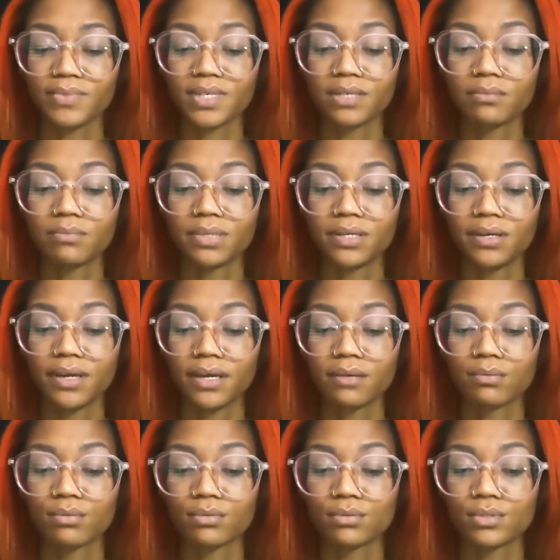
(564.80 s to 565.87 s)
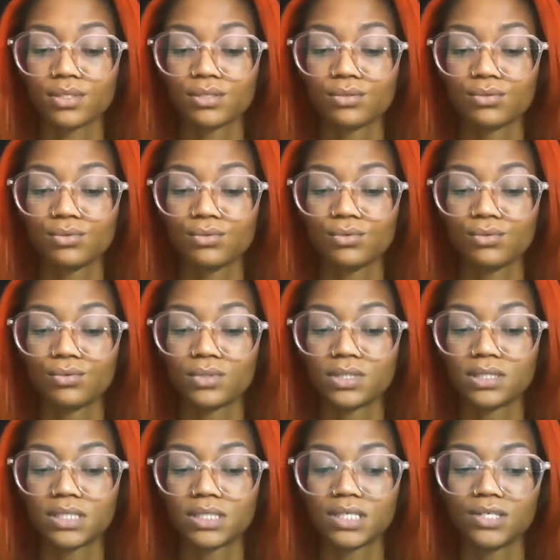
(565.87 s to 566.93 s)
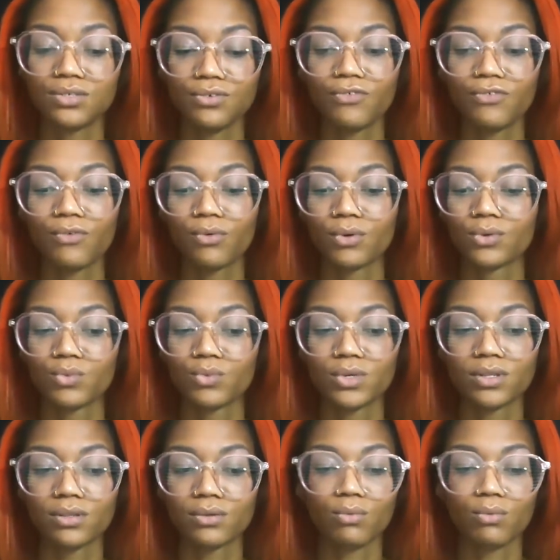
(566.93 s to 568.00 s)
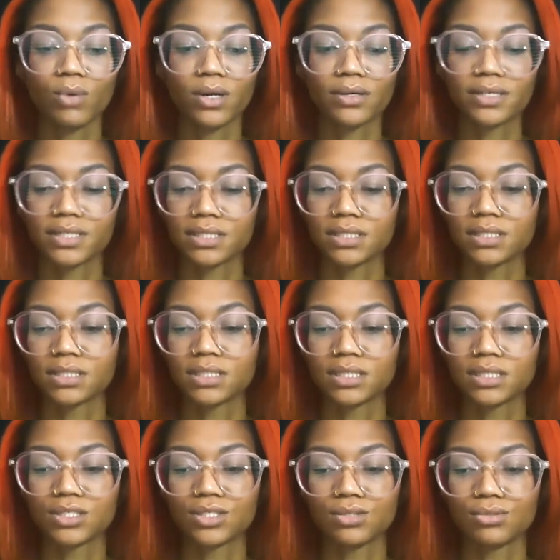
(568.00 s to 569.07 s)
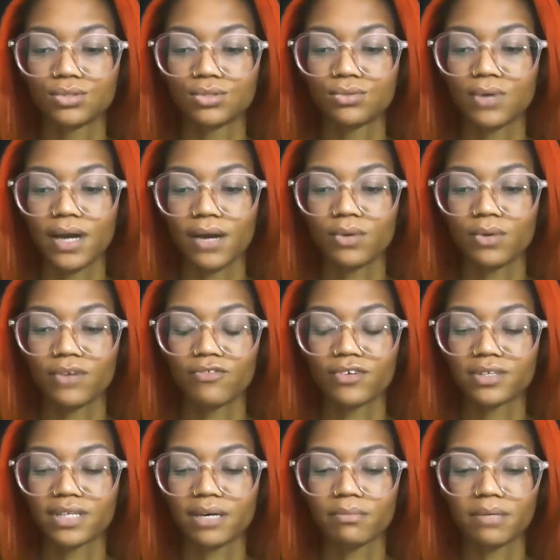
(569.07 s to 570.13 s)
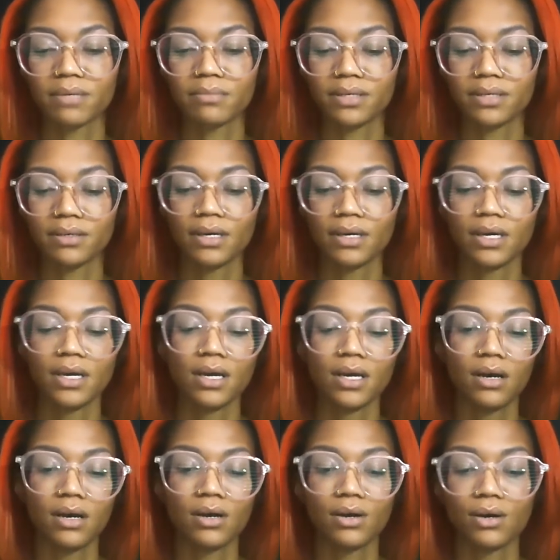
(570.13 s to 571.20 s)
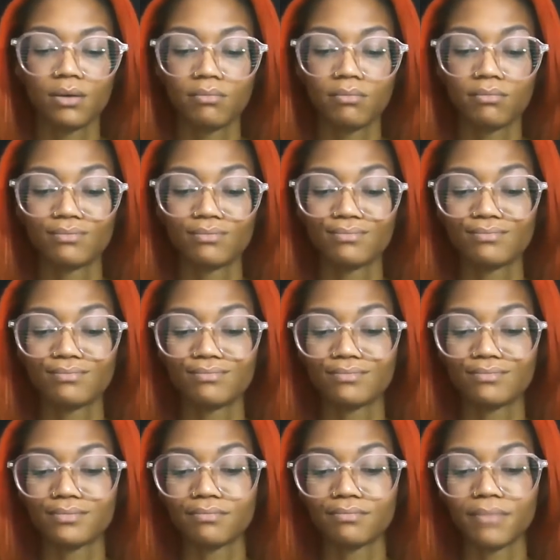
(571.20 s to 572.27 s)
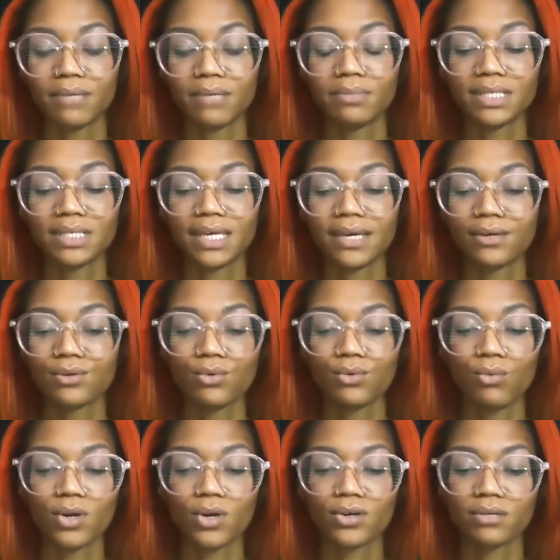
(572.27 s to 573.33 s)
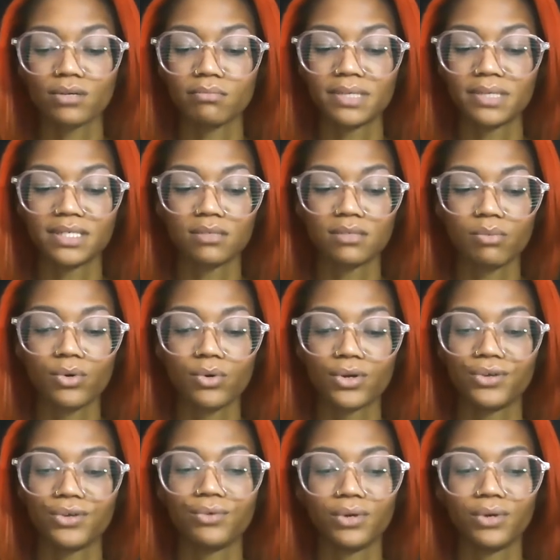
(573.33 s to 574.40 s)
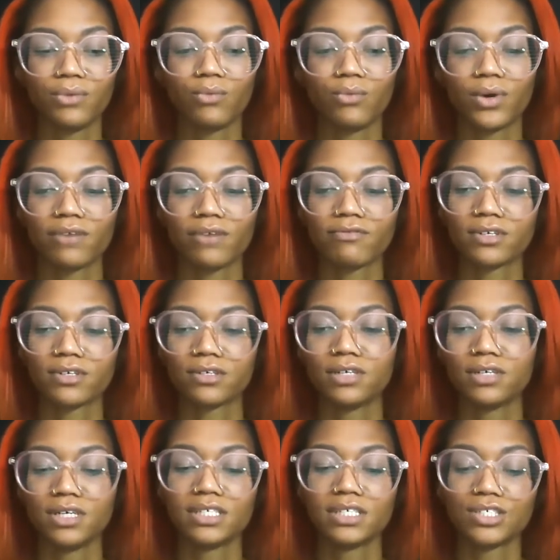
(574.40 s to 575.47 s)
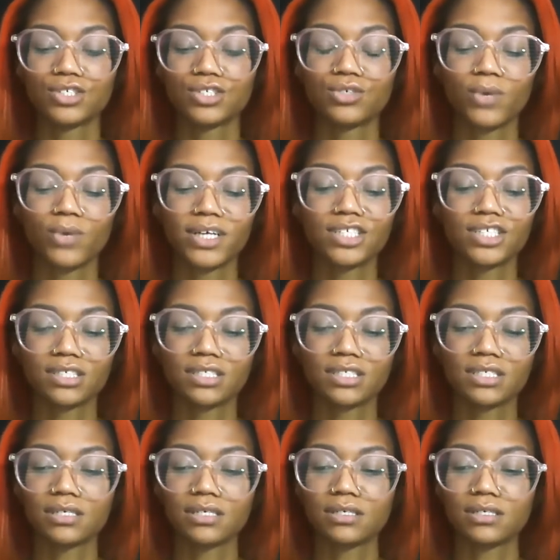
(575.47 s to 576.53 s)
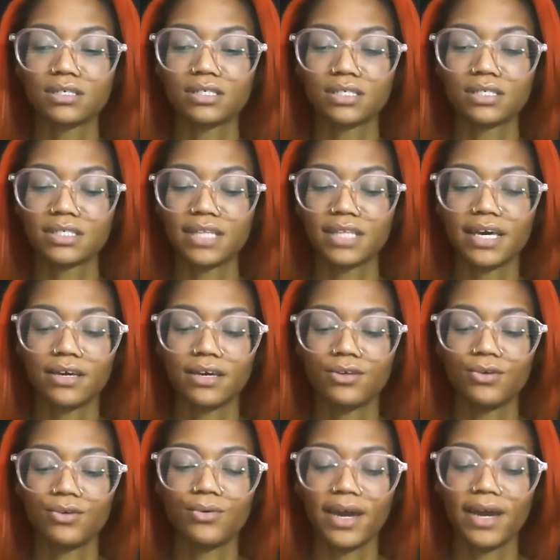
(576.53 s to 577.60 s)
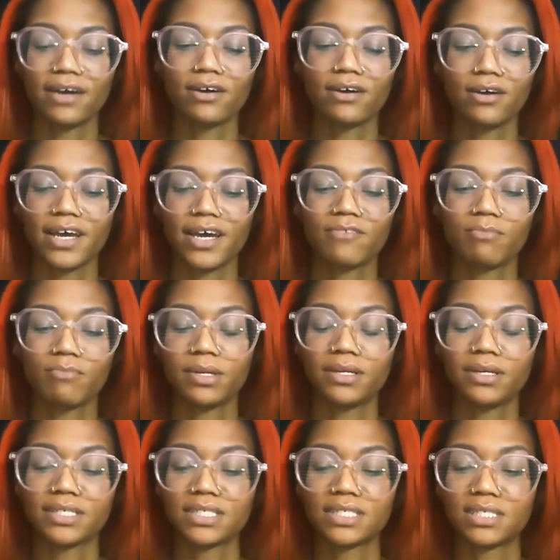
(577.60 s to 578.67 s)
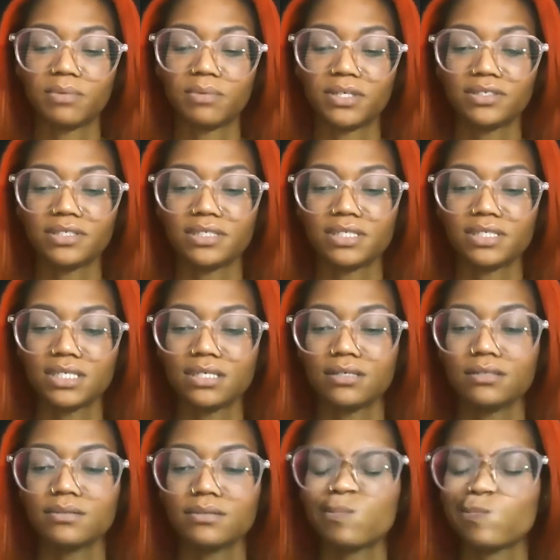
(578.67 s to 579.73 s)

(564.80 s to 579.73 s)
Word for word: and being able to continue forward with the work it is that you do, however that may be. Um, maybe candle work may support you in whatever situations it is that you have, have been experiencing.